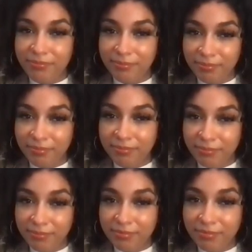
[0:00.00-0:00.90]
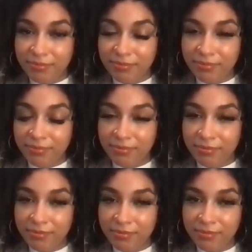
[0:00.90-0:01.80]

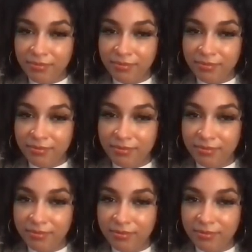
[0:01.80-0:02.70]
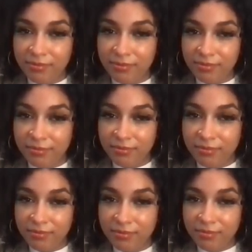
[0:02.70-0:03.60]

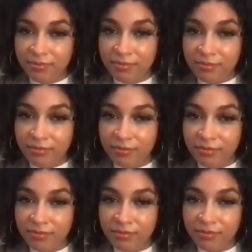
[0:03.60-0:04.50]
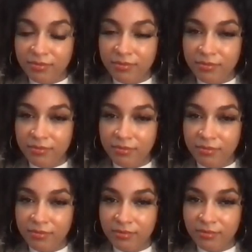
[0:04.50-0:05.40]

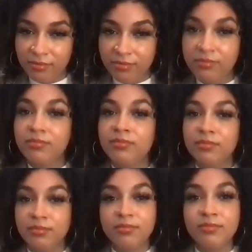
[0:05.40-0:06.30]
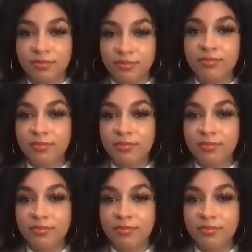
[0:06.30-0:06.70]
This person isn't speaking.